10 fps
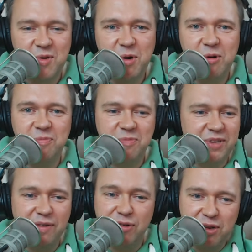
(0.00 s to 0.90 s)
Well,
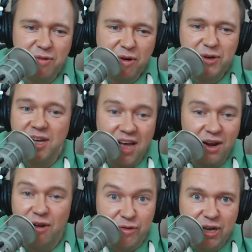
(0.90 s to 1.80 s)
David, you've offered a
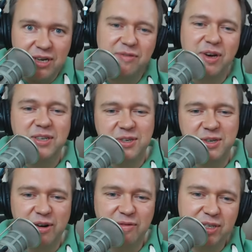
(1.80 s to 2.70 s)
lot of great advice in our
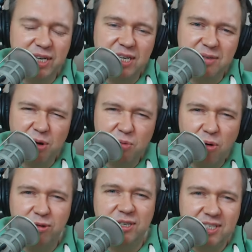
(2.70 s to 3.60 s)
conversation, but what
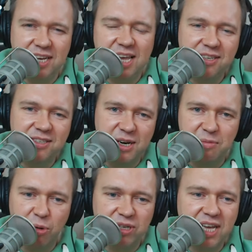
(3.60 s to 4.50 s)
would you say is the number
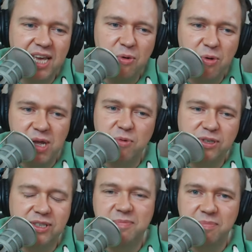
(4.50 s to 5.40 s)
one takeaway?
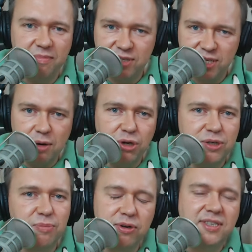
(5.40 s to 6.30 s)
What's the single most
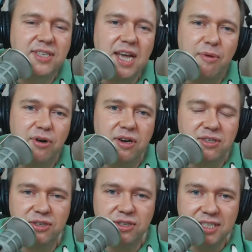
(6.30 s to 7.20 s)
important step that our
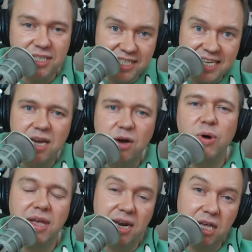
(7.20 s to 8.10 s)
listeners need to take
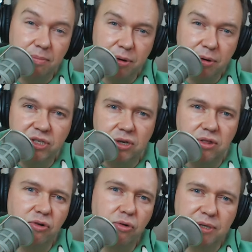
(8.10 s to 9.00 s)
away and implement in
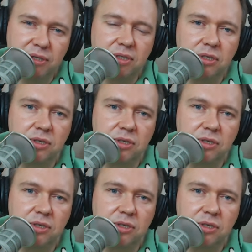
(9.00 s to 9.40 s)
their own businesses?